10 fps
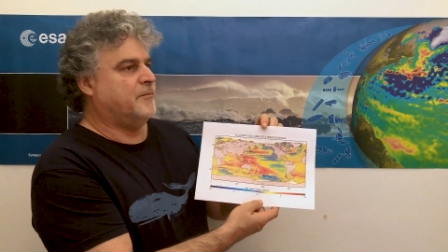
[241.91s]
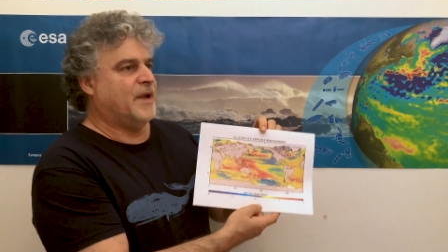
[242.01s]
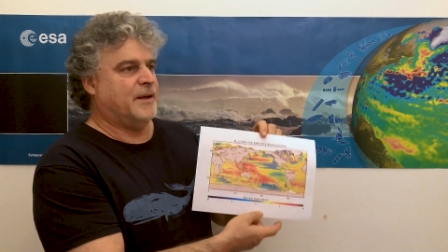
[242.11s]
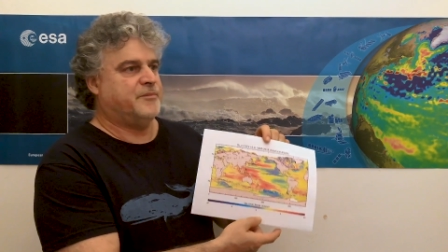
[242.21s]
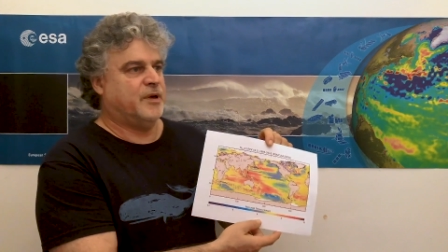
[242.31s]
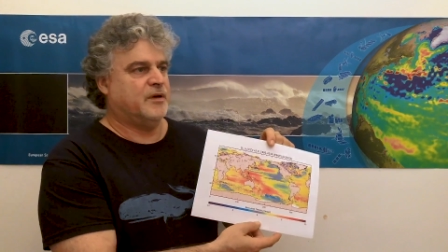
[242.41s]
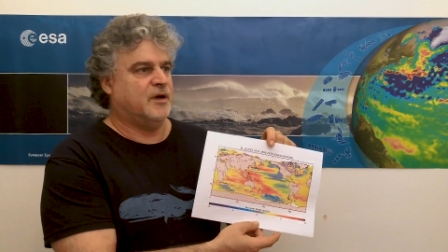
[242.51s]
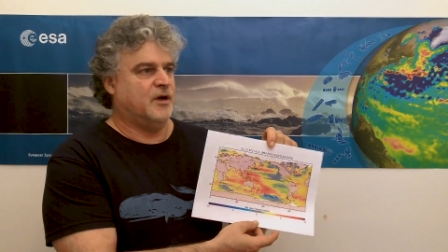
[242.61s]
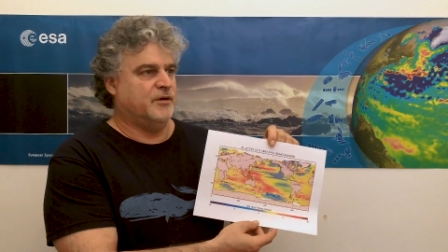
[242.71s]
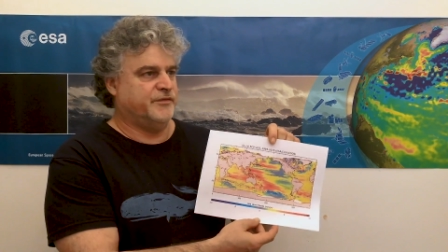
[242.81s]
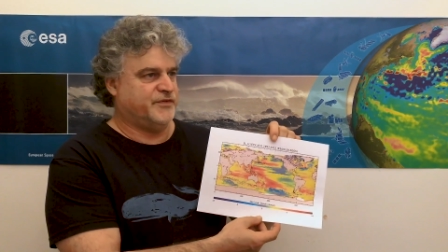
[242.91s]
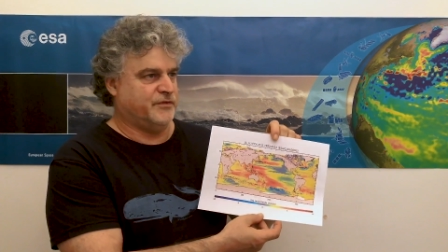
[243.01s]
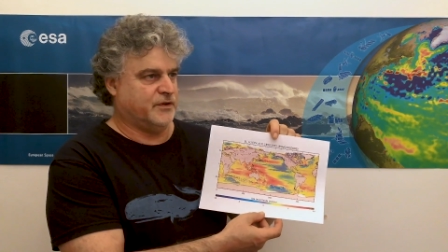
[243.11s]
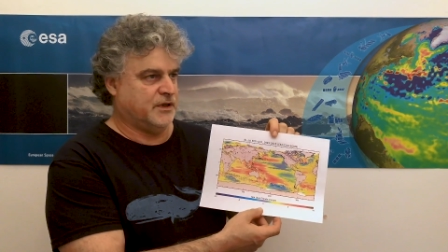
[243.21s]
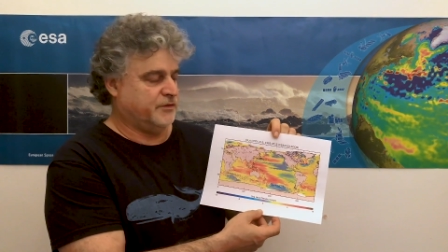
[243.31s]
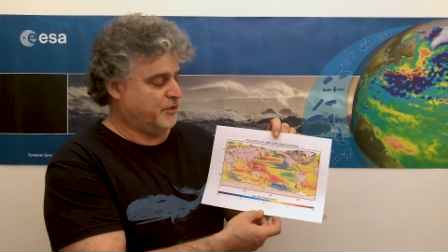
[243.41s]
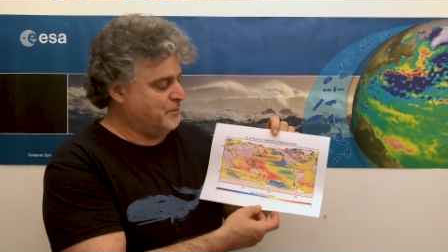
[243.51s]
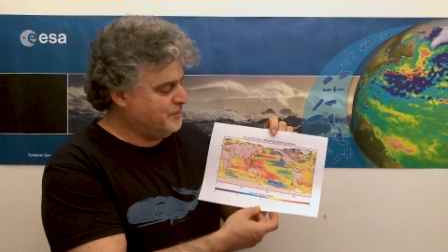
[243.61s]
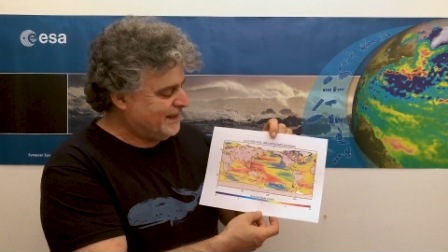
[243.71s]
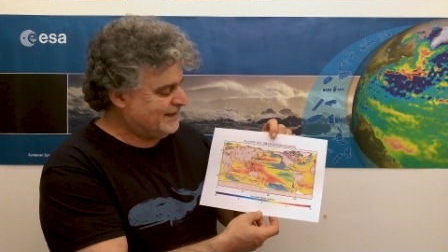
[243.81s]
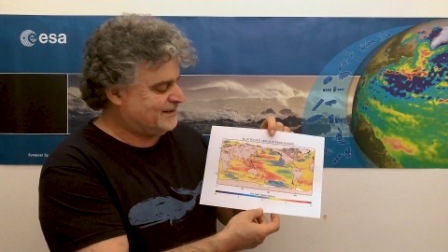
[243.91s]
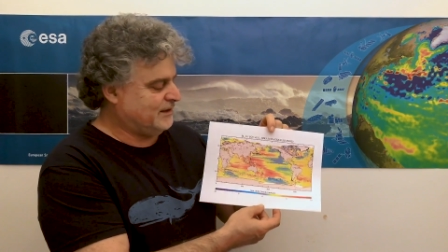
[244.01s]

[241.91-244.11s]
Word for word: map of uh, the mean